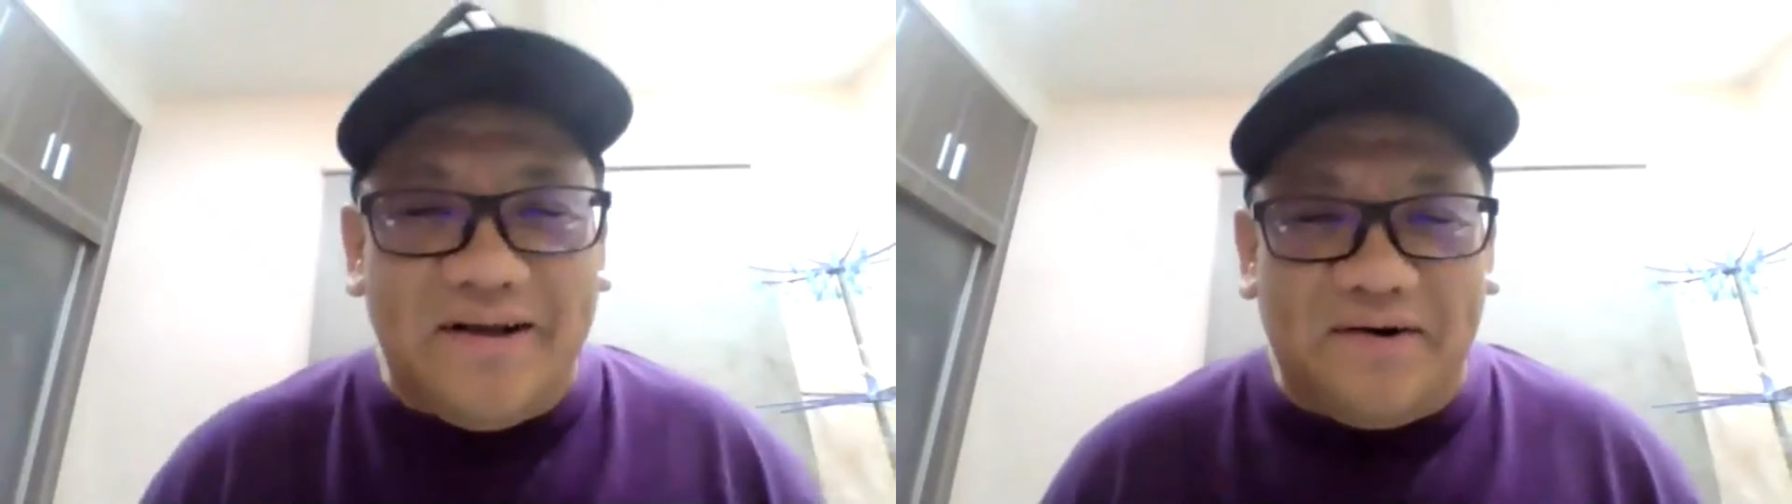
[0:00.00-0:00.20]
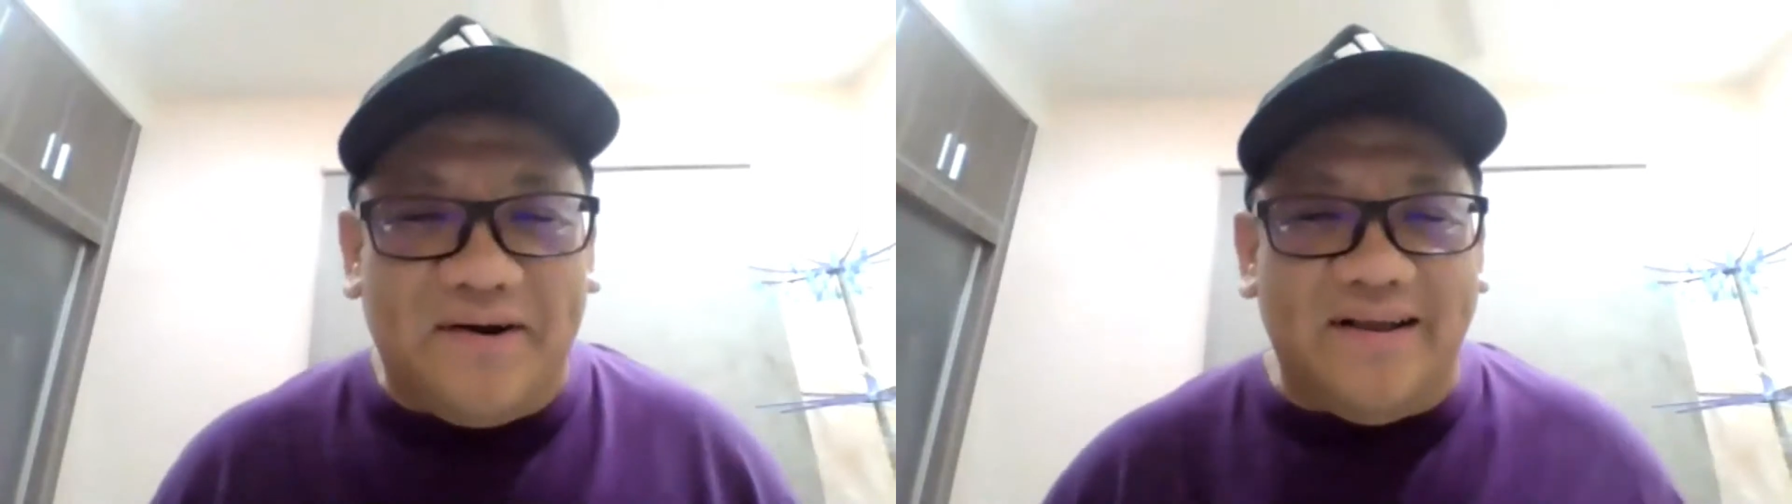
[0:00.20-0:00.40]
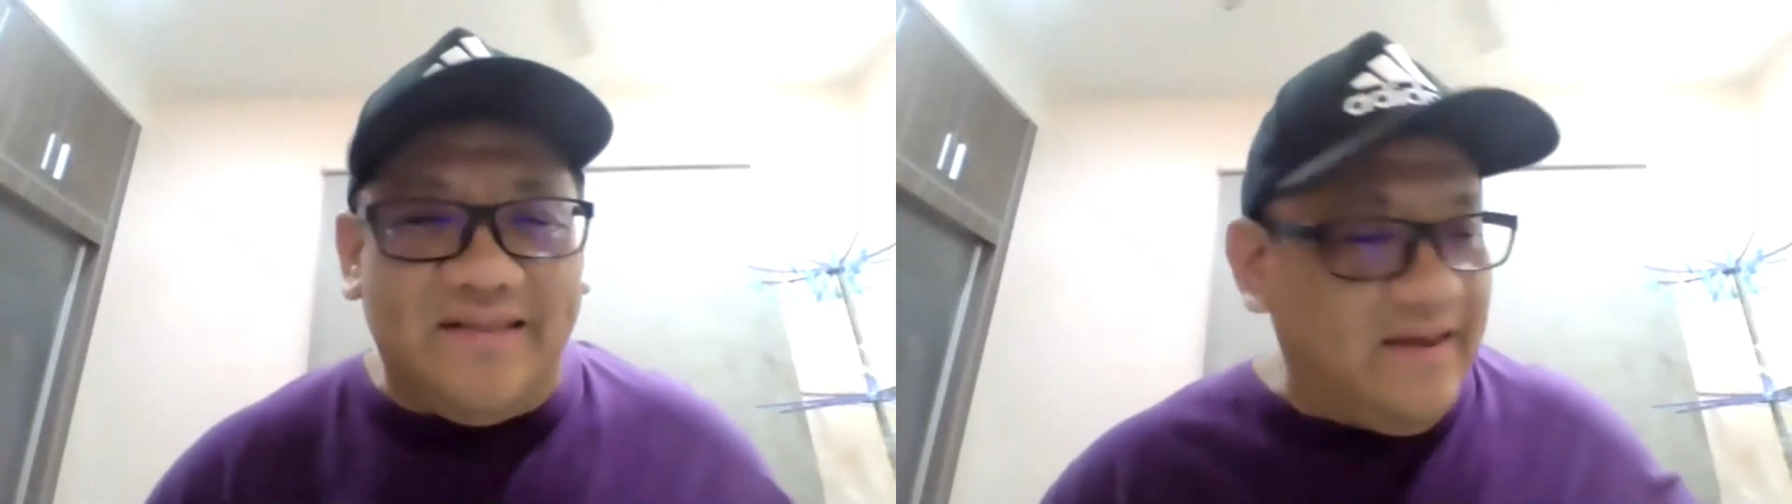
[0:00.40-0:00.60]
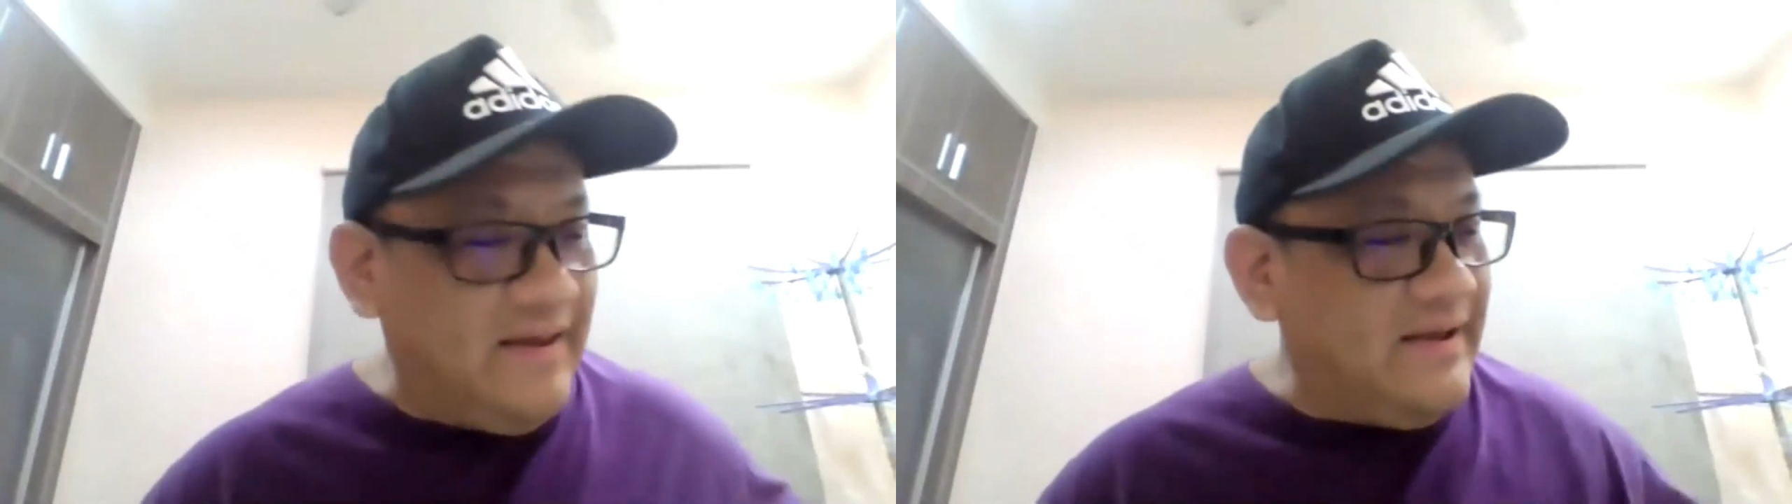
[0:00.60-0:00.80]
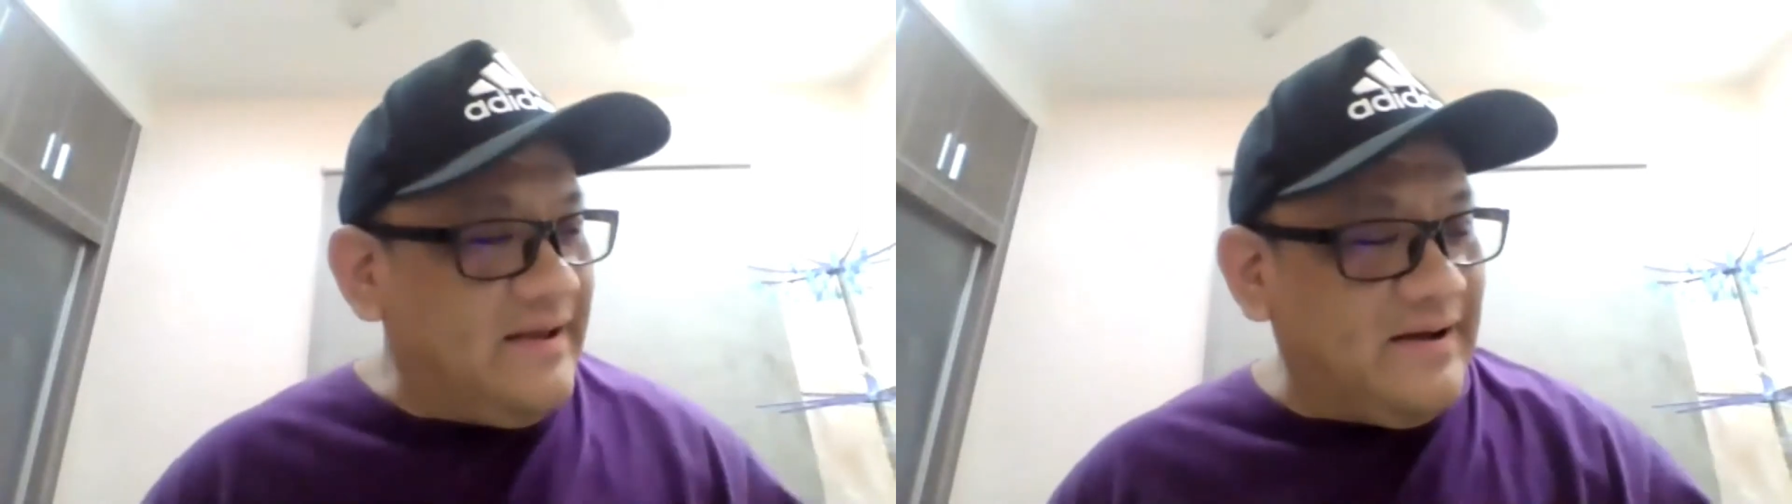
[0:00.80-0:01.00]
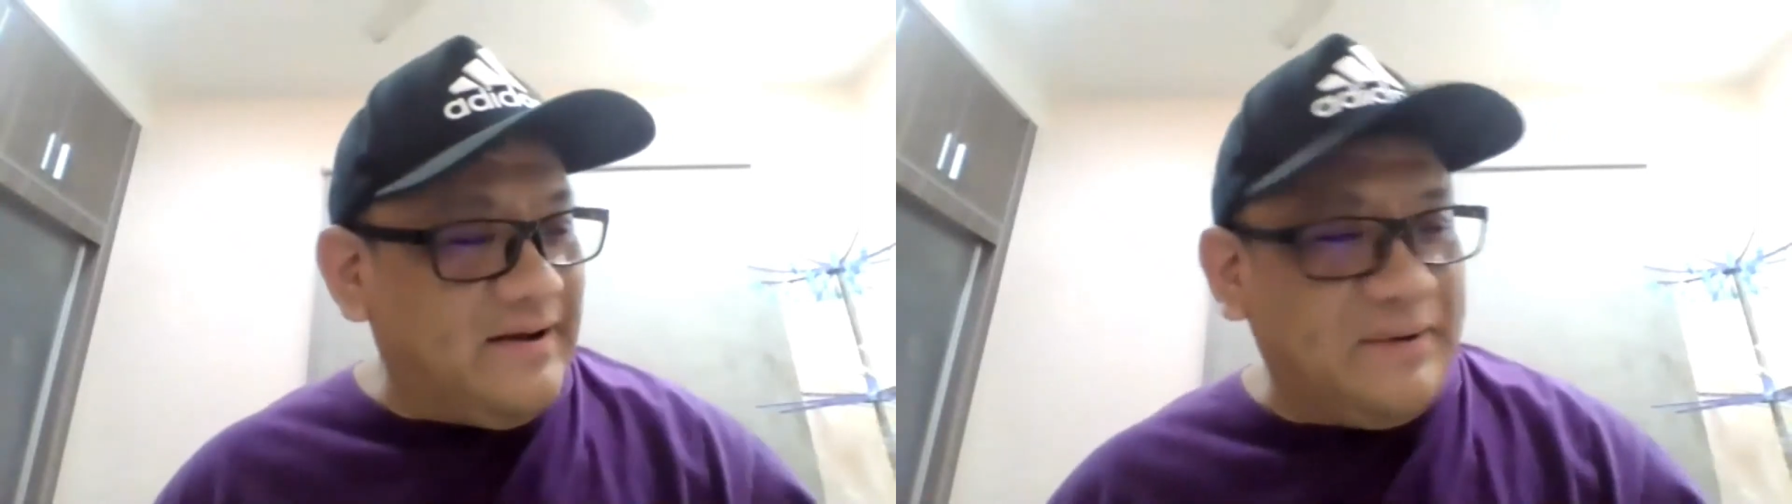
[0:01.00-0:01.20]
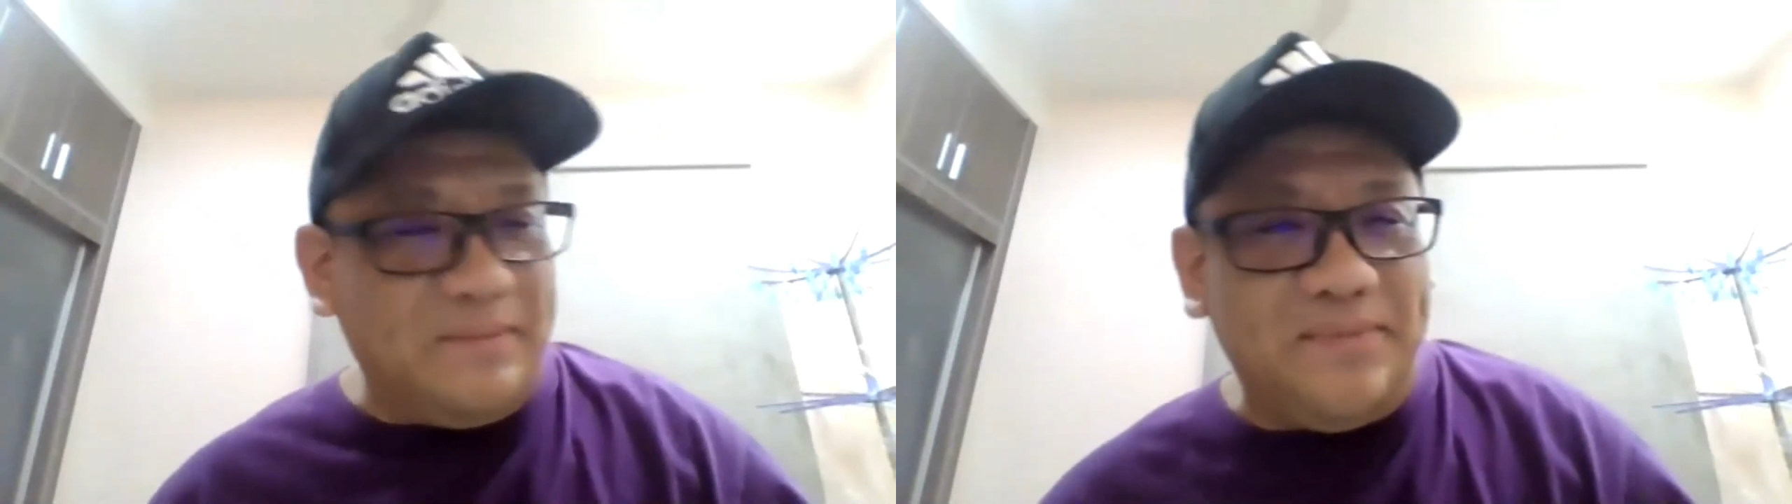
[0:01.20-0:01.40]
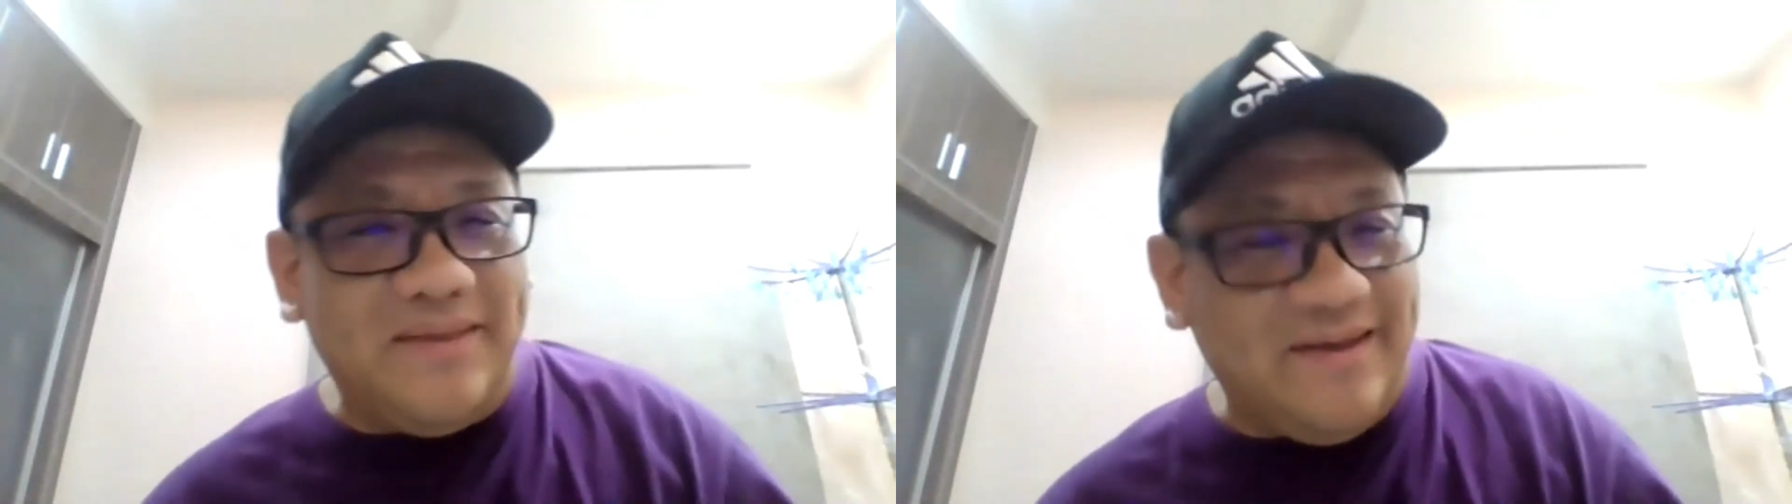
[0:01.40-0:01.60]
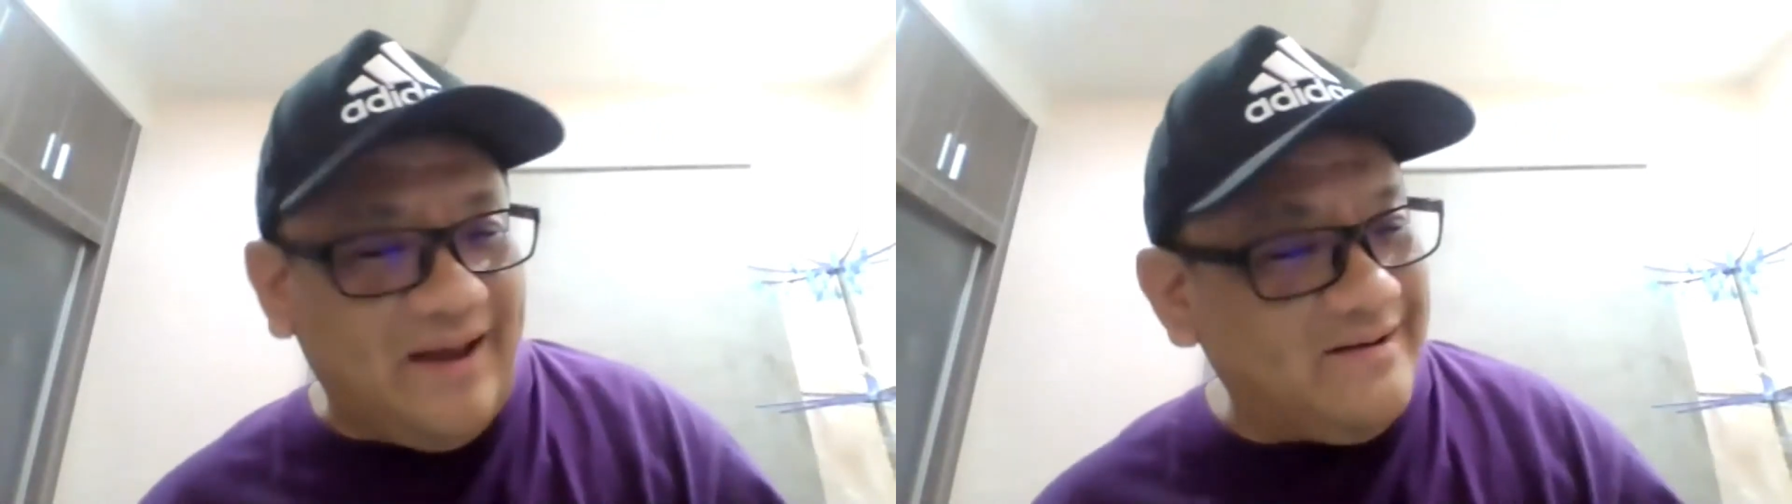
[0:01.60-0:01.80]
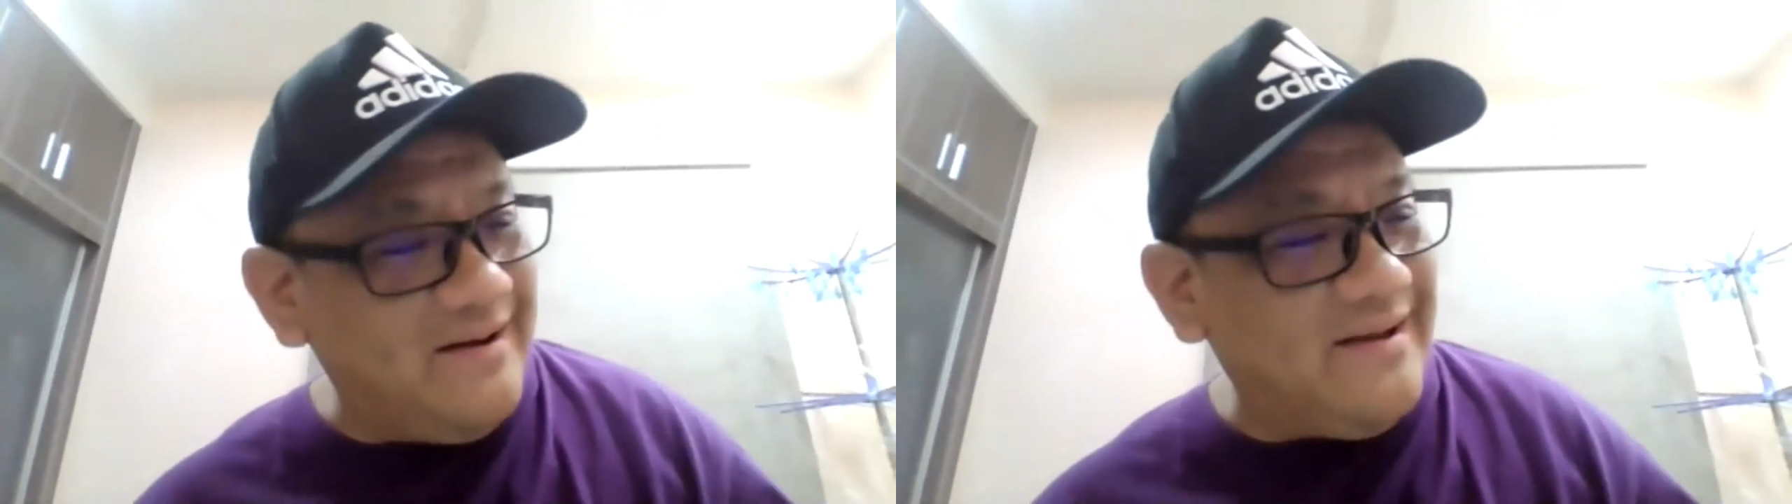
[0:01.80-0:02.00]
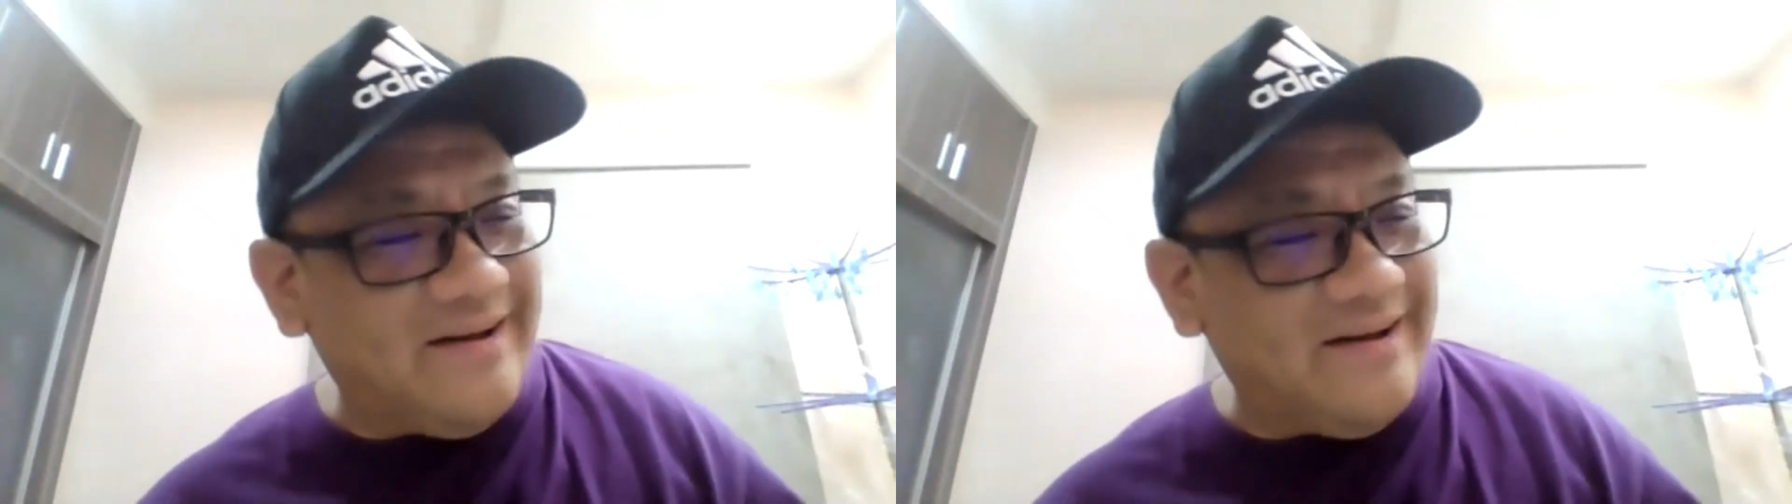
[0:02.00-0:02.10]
Right. The actually,